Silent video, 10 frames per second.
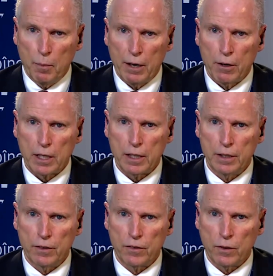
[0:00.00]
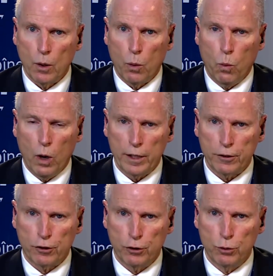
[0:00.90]
Americans
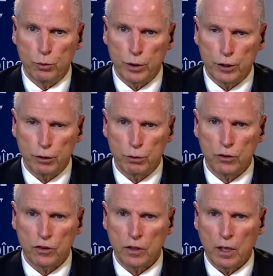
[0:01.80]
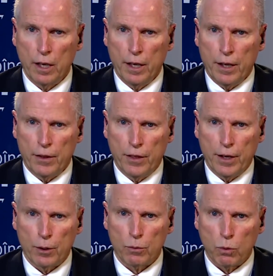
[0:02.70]
want to reduce
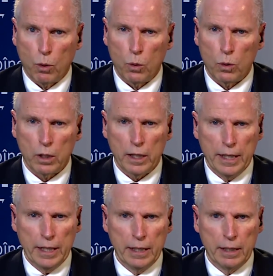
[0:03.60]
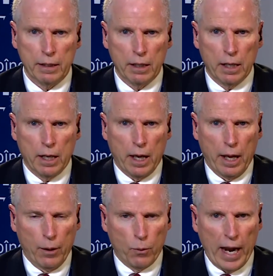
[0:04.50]
their role in
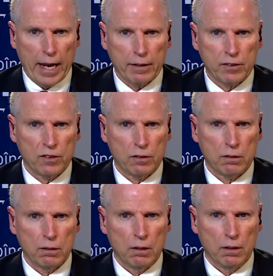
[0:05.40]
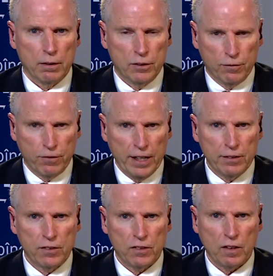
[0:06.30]
Iraq's
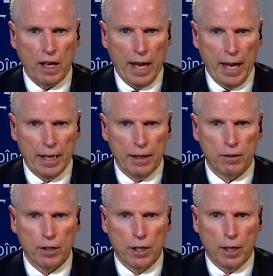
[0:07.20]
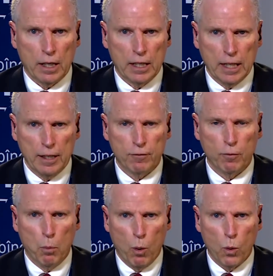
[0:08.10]
defense and
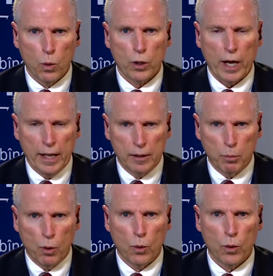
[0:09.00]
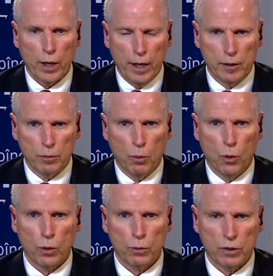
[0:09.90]
give more and more and
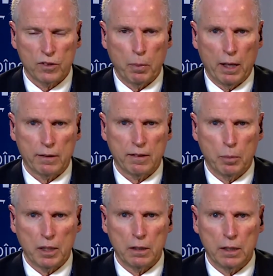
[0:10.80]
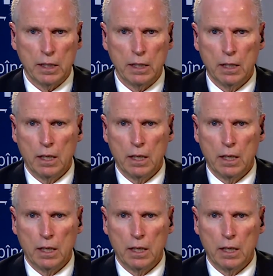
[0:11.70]
more responsibility